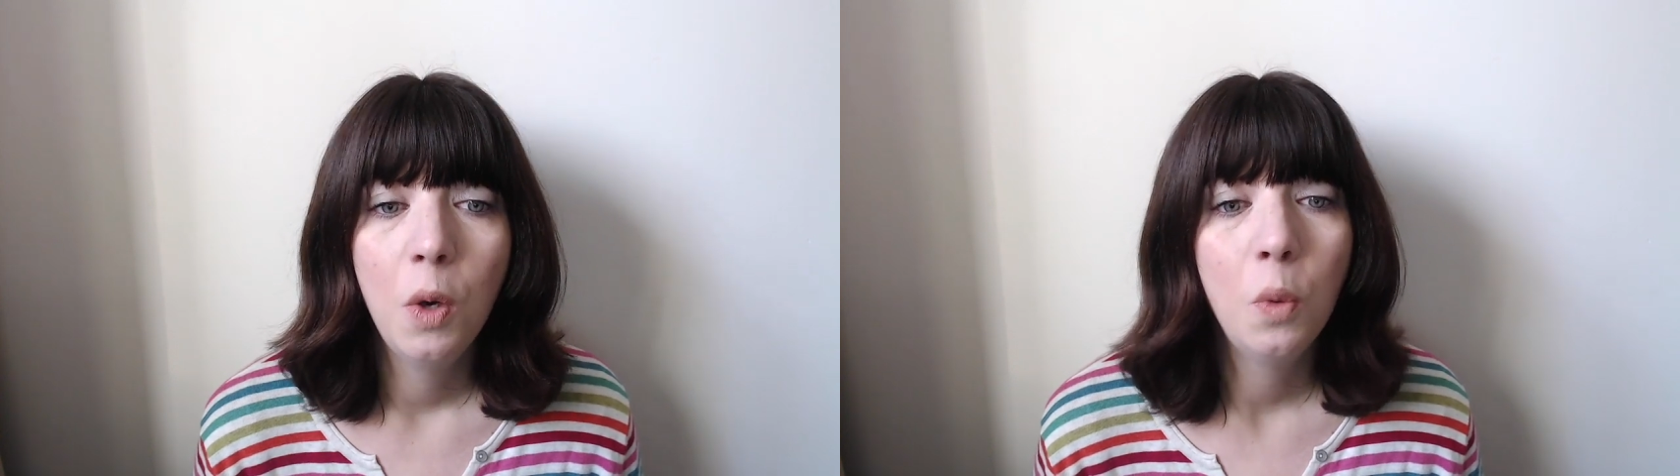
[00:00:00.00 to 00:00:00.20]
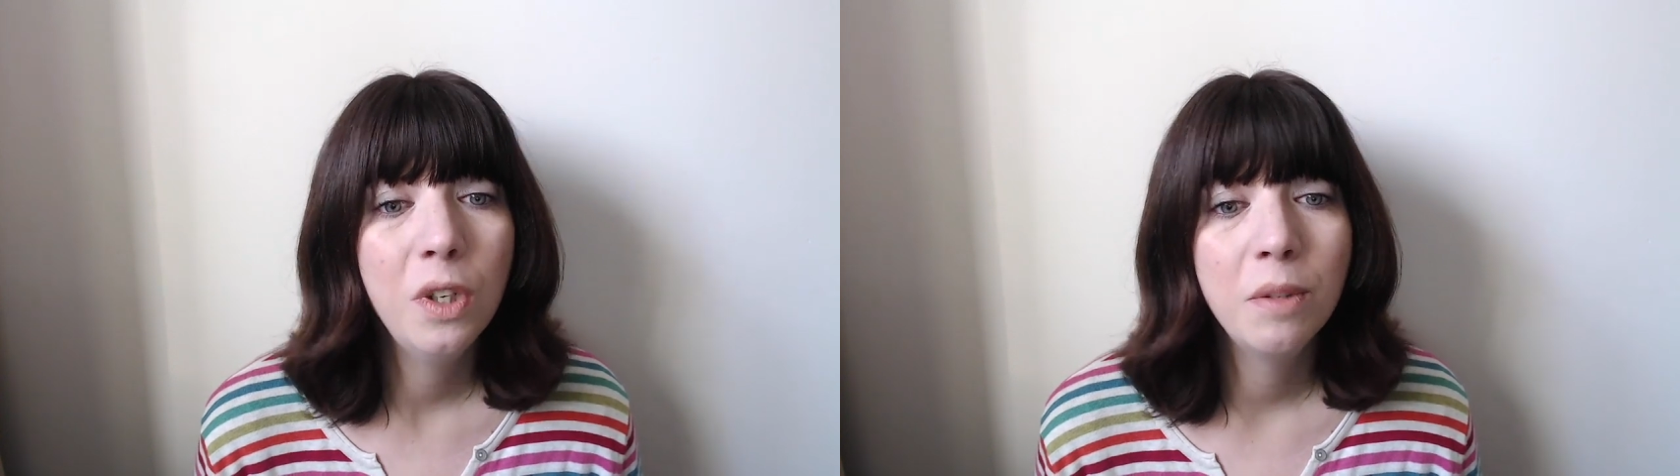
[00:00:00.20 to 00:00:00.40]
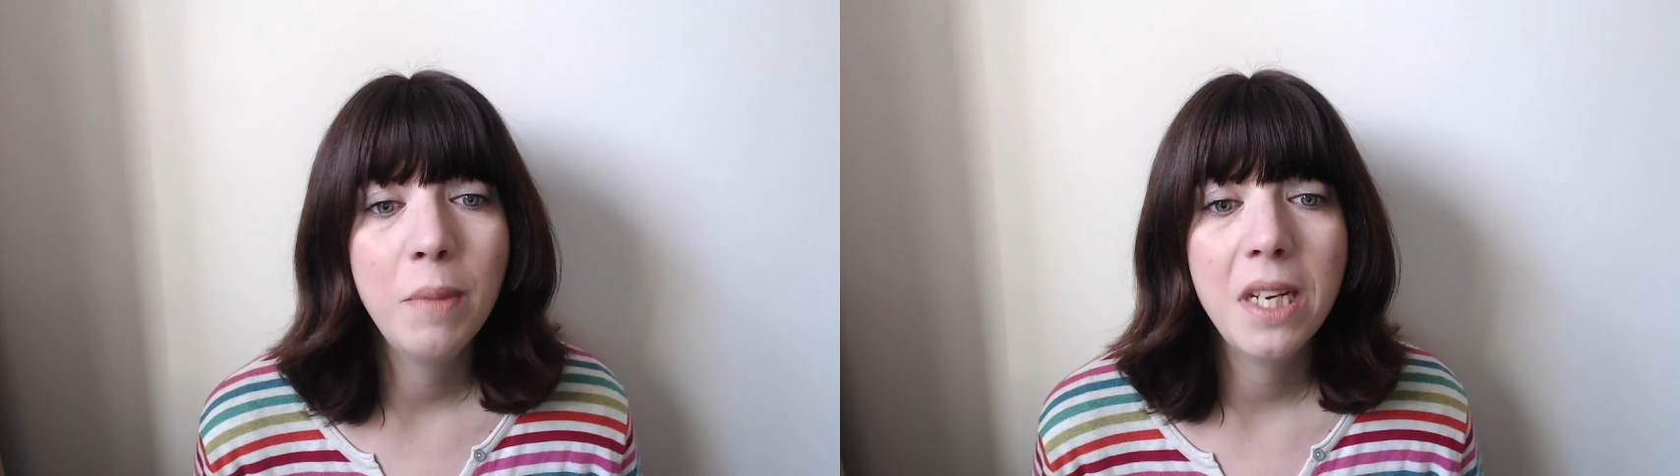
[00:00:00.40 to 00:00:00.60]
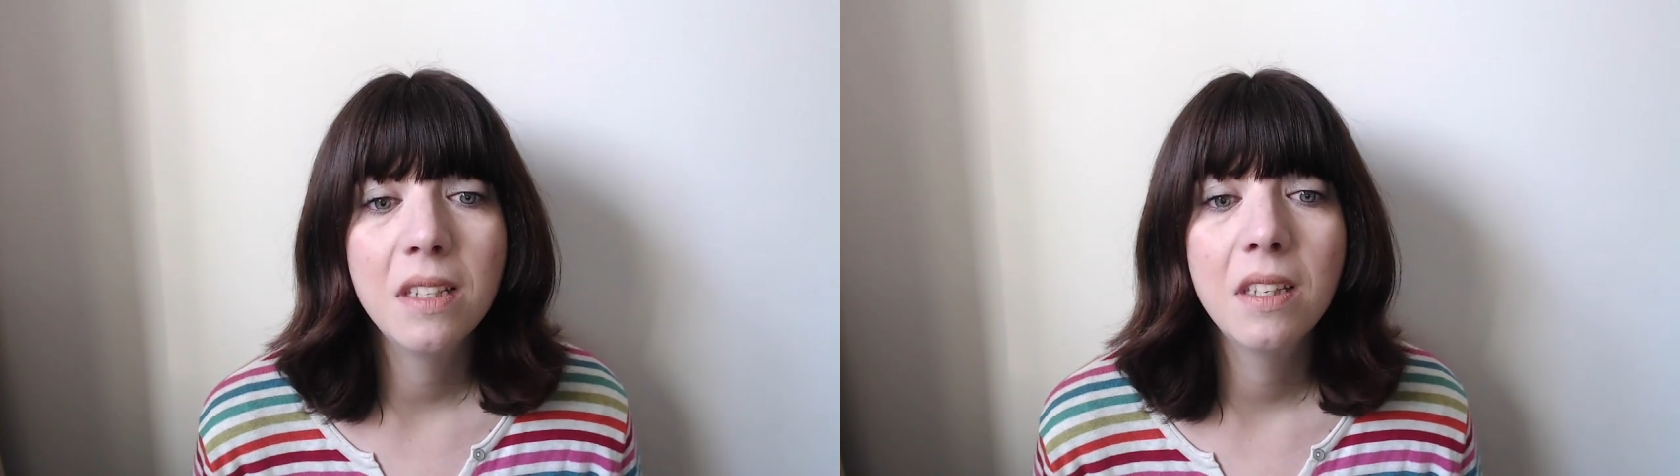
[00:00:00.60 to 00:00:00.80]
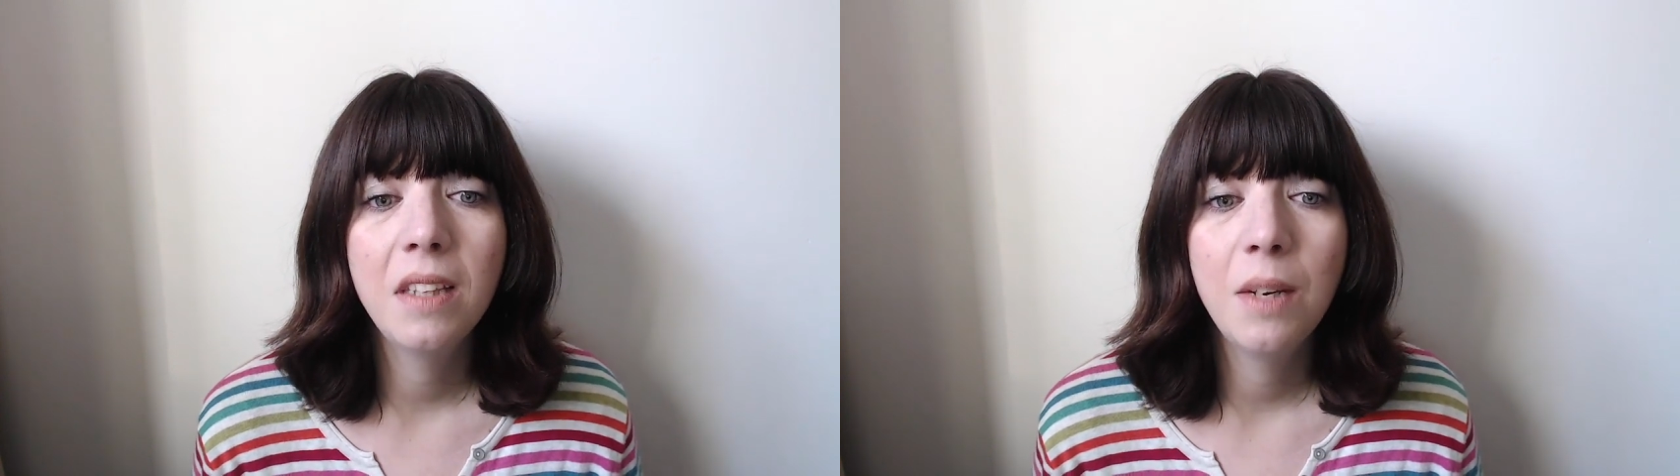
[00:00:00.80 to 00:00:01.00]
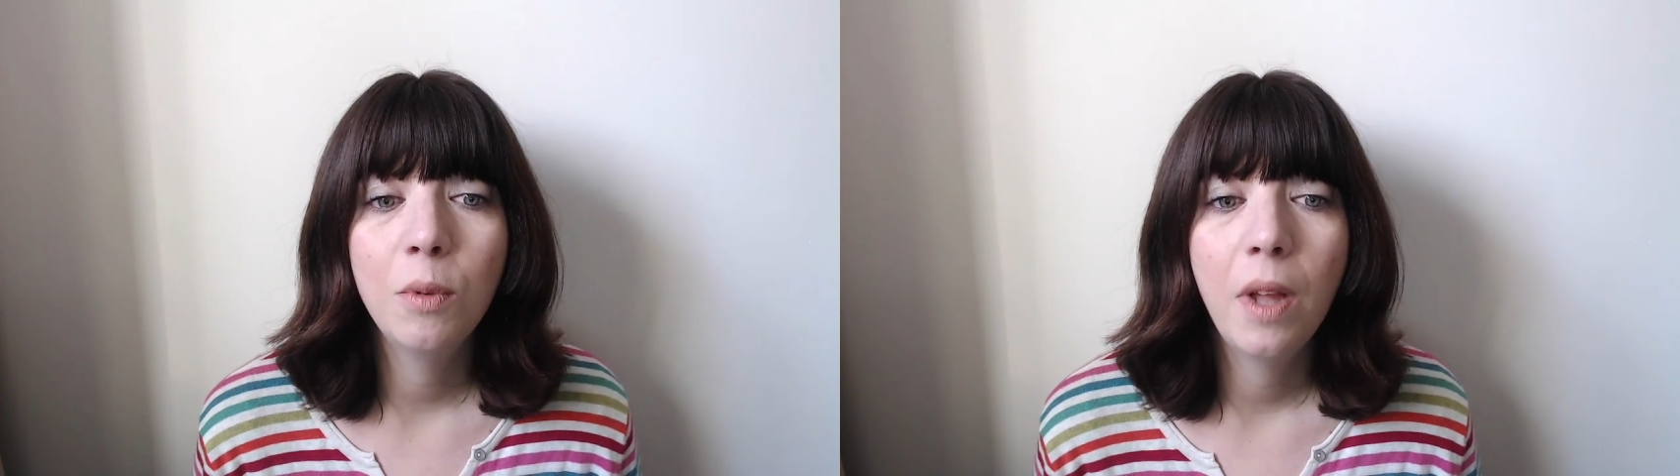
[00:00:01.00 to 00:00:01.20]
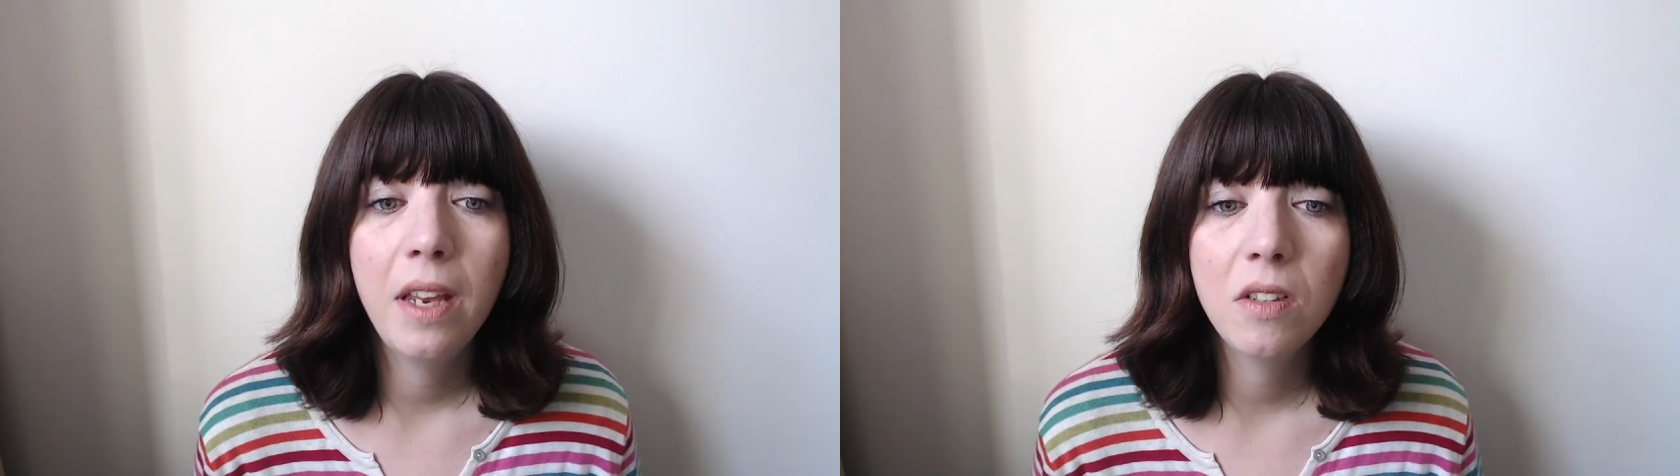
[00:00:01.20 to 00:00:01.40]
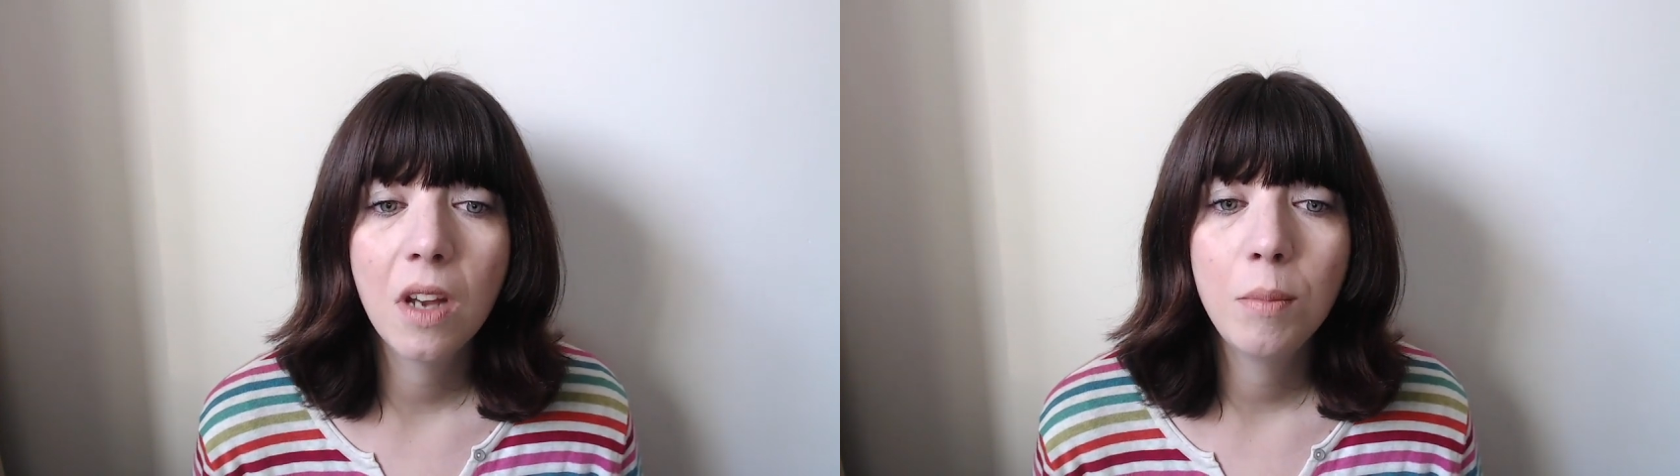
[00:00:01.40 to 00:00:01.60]
which means that they will
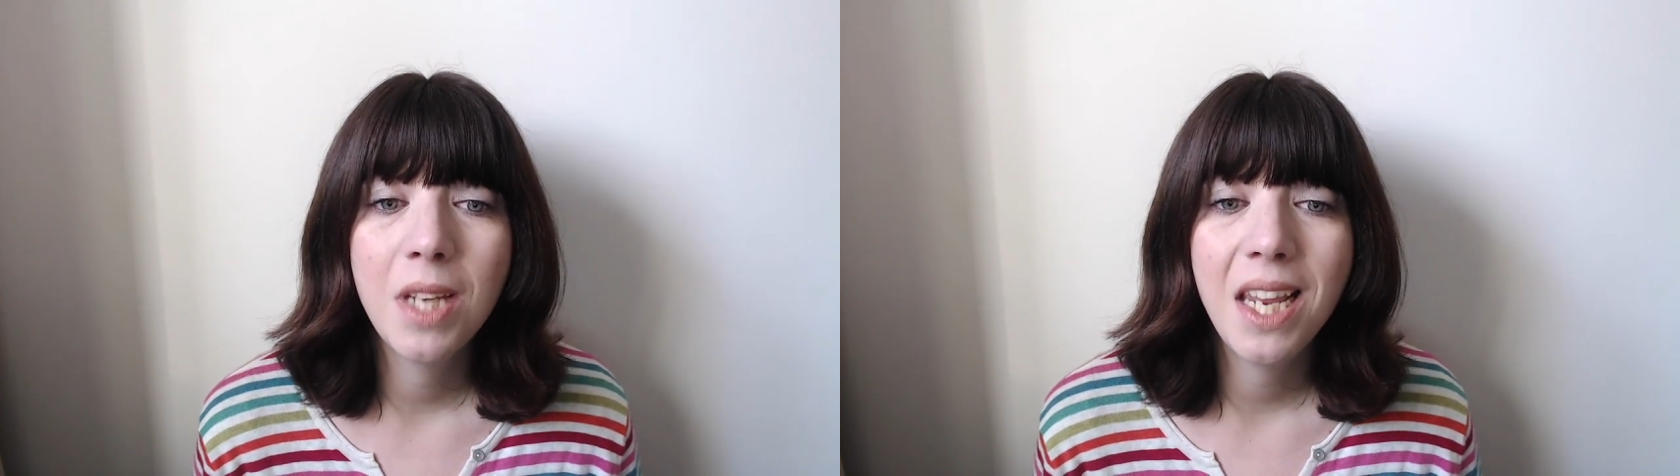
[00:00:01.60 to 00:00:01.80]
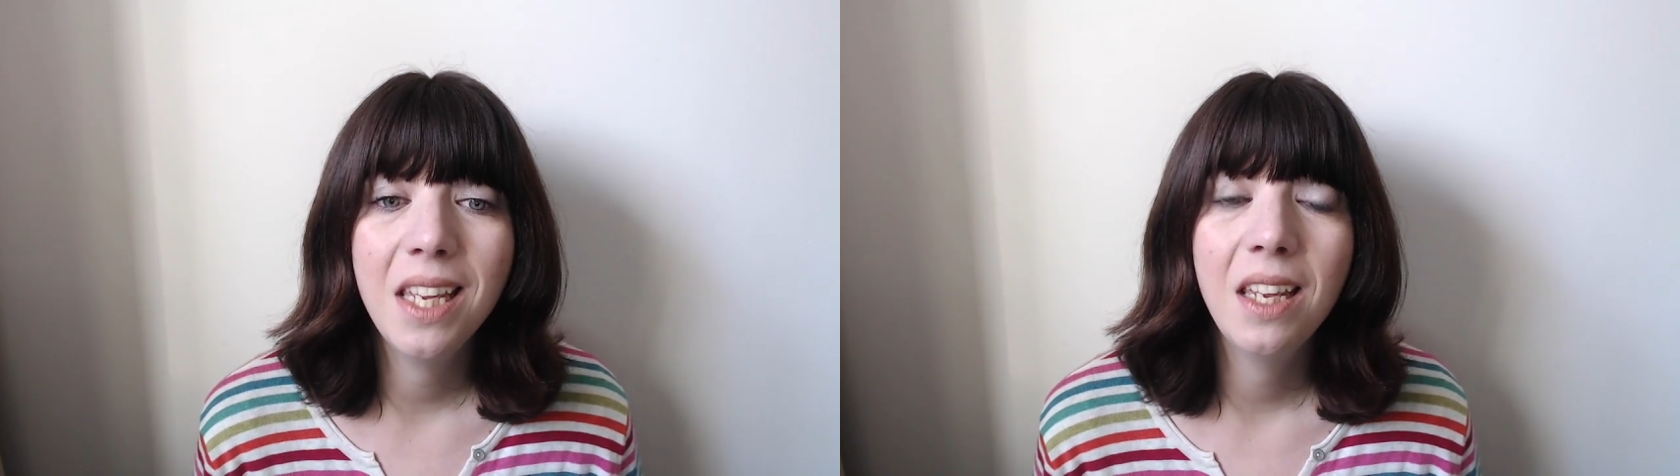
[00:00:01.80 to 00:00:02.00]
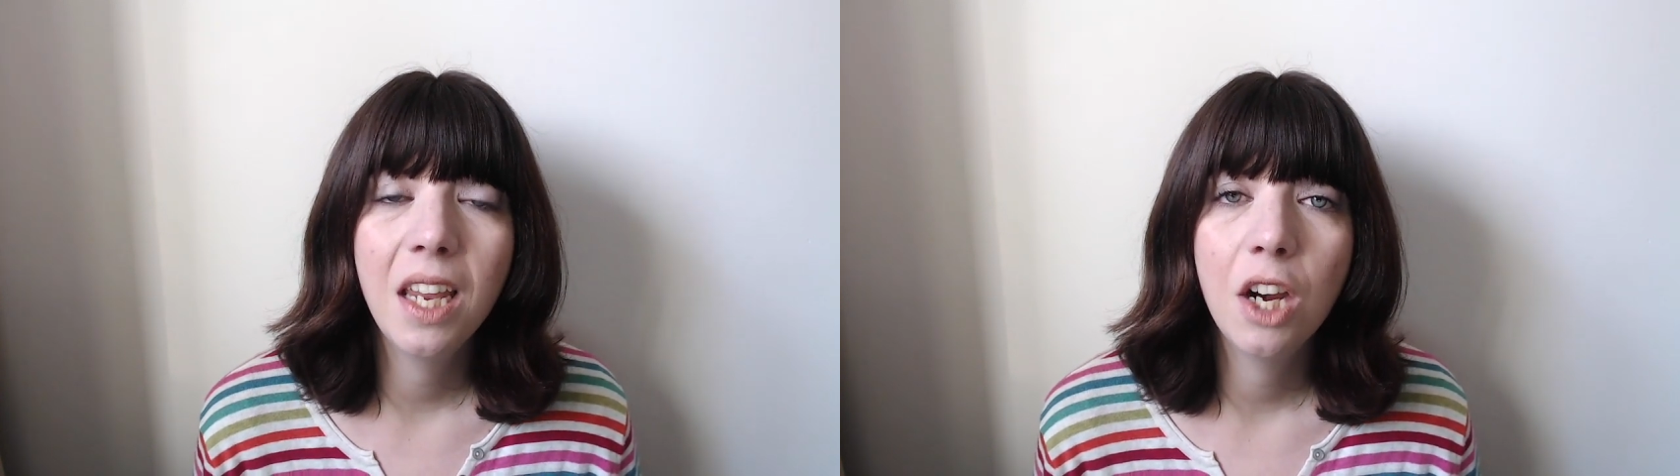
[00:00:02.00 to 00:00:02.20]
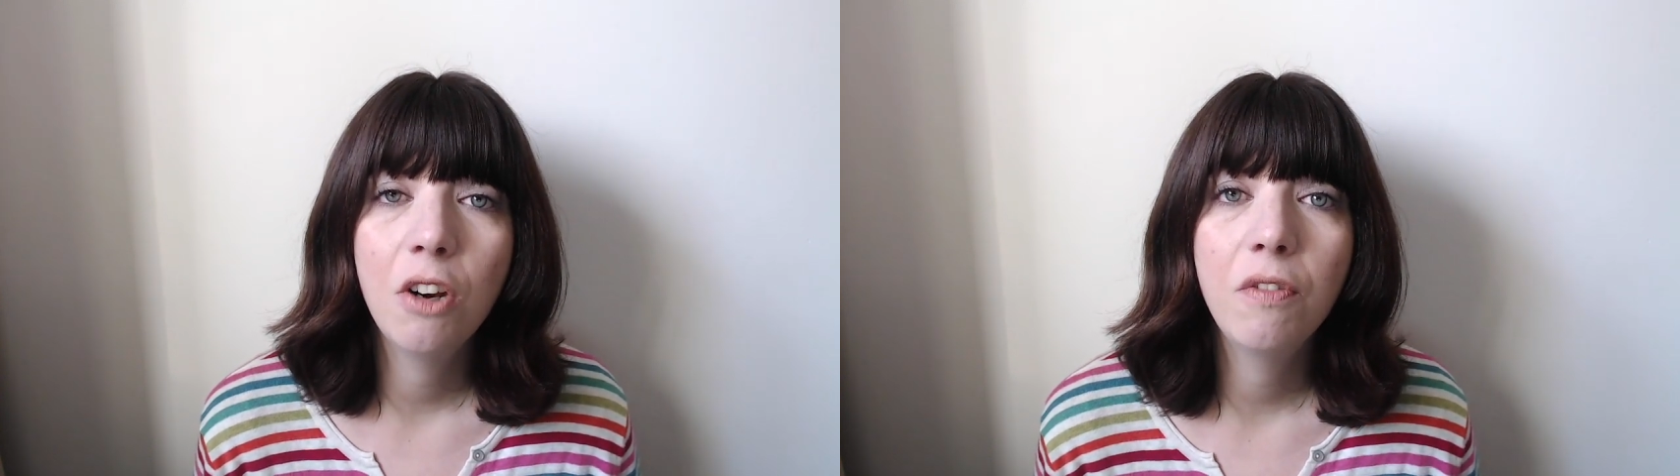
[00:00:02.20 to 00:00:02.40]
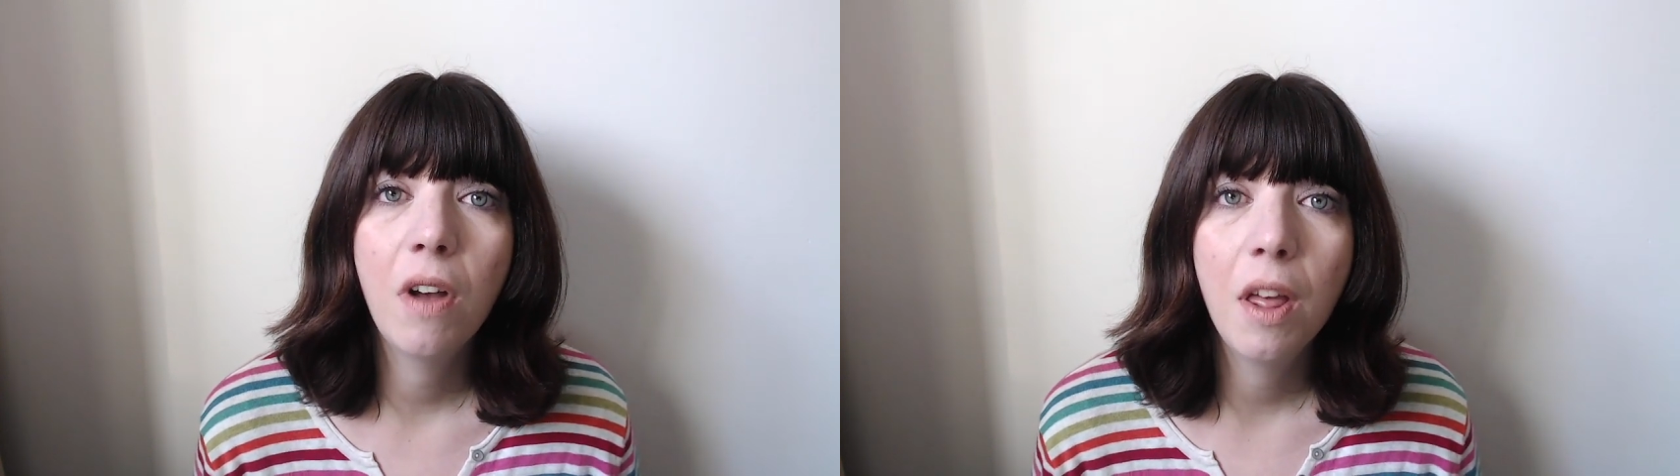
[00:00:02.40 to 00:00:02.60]
end up taking care of